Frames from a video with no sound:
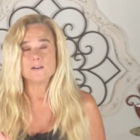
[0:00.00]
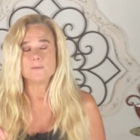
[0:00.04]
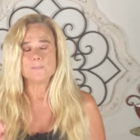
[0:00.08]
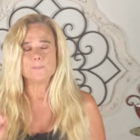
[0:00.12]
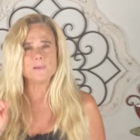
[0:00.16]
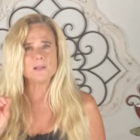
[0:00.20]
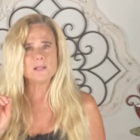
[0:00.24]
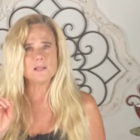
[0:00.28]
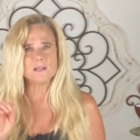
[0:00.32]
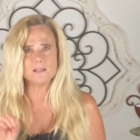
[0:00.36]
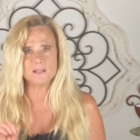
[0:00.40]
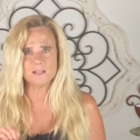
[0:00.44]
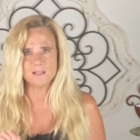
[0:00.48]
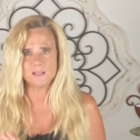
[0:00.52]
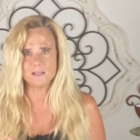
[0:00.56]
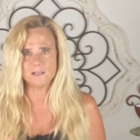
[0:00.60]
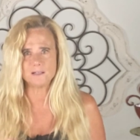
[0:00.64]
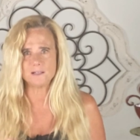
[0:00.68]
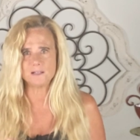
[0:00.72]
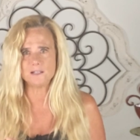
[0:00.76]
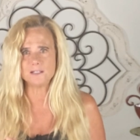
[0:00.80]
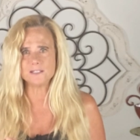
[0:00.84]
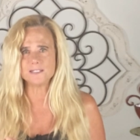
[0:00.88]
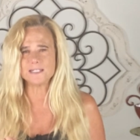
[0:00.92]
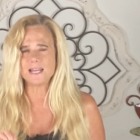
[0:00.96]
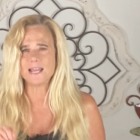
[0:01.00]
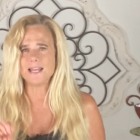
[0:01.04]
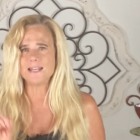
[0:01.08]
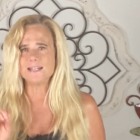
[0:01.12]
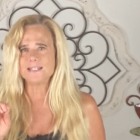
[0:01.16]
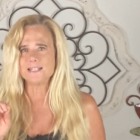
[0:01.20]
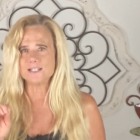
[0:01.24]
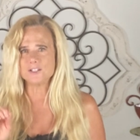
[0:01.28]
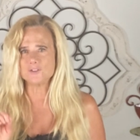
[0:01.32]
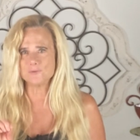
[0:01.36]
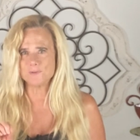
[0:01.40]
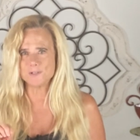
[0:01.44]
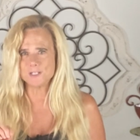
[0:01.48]
belittled and
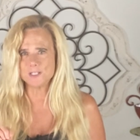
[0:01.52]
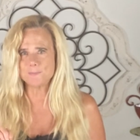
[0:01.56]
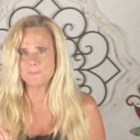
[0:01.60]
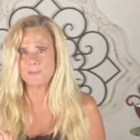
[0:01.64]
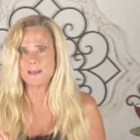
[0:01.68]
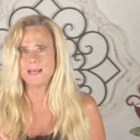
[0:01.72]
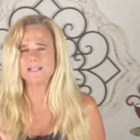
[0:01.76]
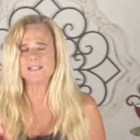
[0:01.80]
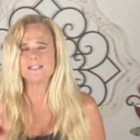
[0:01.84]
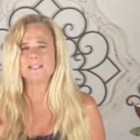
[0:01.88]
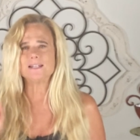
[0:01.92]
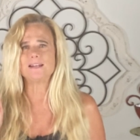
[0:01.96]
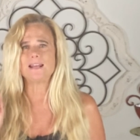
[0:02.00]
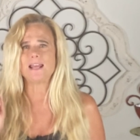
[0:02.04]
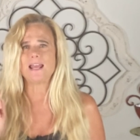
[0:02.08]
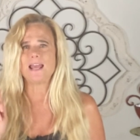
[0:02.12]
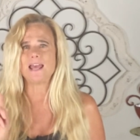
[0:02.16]
disrespected,